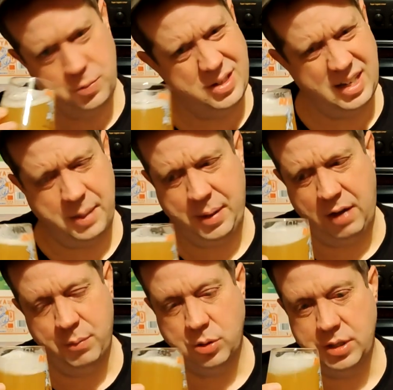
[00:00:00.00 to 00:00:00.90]
Smells like it might
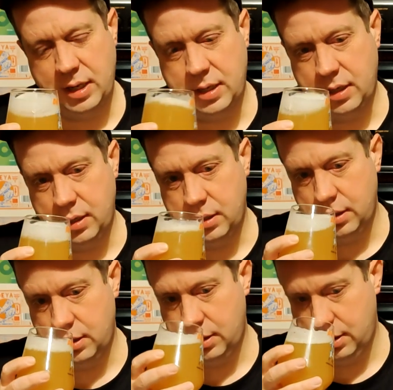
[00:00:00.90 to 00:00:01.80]
have mosaic in it.
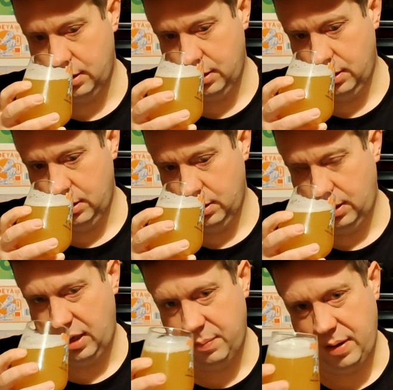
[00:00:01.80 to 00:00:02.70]

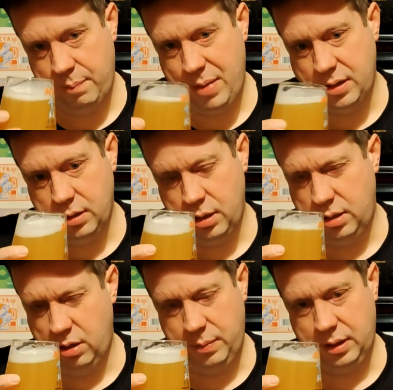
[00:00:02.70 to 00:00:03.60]
Getting a bit of
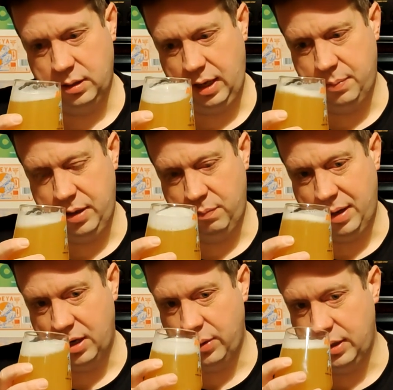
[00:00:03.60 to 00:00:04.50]
not melon, getting a bit of
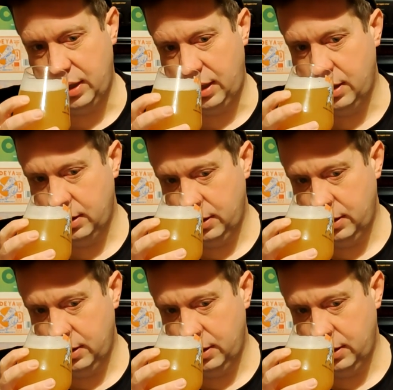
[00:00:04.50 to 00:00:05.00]
mango in there.